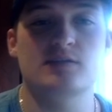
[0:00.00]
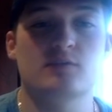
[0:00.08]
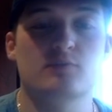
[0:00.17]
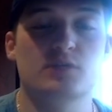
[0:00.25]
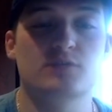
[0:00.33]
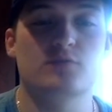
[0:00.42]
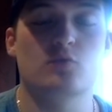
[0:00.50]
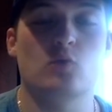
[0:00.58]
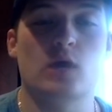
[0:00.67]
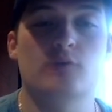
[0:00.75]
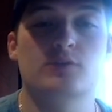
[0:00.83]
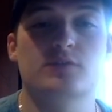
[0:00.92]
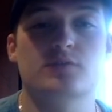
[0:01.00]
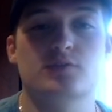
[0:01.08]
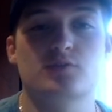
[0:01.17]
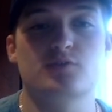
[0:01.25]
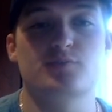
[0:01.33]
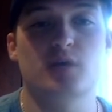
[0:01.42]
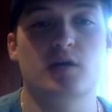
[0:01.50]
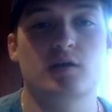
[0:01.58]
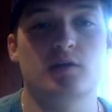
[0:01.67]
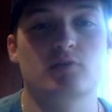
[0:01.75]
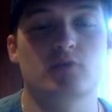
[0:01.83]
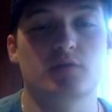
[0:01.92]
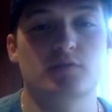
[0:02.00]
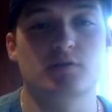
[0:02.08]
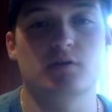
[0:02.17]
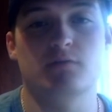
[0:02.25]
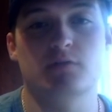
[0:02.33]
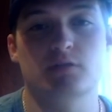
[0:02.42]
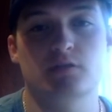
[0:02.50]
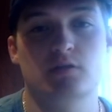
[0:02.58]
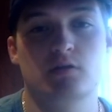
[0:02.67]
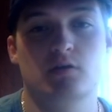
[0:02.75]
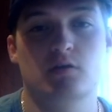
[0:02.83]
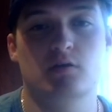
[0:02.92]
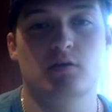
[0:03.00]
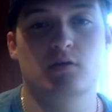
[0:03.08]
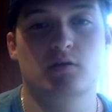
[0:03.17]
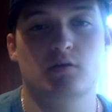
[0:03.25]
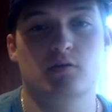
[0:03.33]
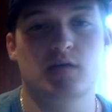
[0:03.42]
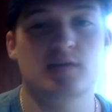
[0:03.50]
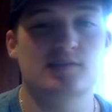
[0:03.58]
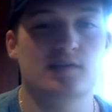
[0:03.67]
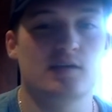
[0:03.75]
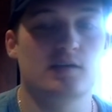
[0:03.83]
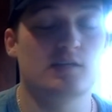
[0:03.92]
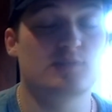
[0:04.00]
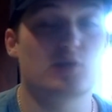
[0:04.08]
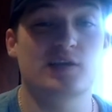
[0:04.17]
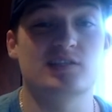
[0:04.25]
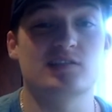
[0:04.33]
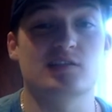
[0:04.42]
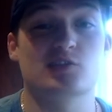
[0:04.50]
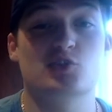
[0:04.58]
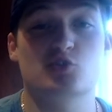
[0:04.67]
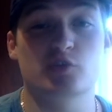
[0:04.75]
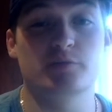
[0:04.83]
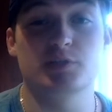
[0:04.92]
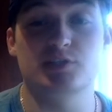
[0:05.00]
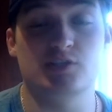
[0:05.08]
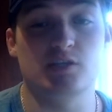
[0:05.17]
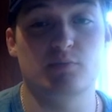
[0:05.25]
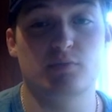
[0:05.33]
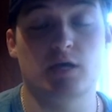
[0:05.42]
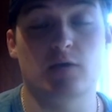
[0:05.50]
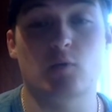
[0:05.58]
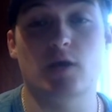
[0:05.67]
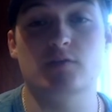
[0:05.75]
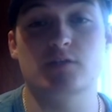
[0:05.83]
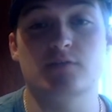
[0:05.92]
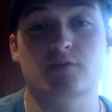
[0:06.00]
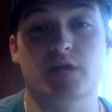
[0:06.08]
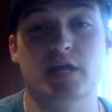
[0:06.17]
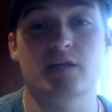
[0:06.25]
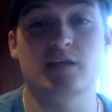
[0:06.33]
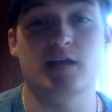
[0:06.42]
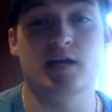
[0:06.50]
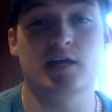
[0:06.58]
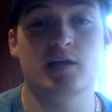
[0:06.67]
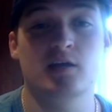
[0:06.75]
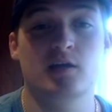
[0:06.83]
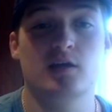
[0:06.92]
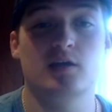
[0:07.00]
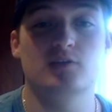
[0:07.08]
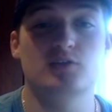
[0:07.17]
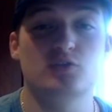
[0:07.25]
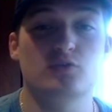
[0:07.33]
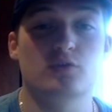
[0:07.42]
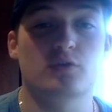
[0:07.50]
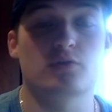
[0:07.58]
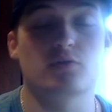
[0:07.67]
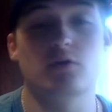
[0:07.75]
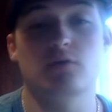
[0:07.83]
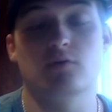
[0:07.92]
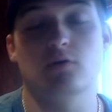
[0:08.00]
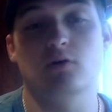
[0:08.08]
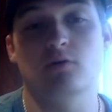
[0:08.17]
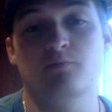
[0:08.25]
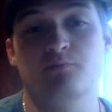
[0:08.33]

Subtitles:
he competes for the wide receiver 2 spot in the Ravens offense. That said, his price is extremely cheap at wide receiver 89 and 233 overall.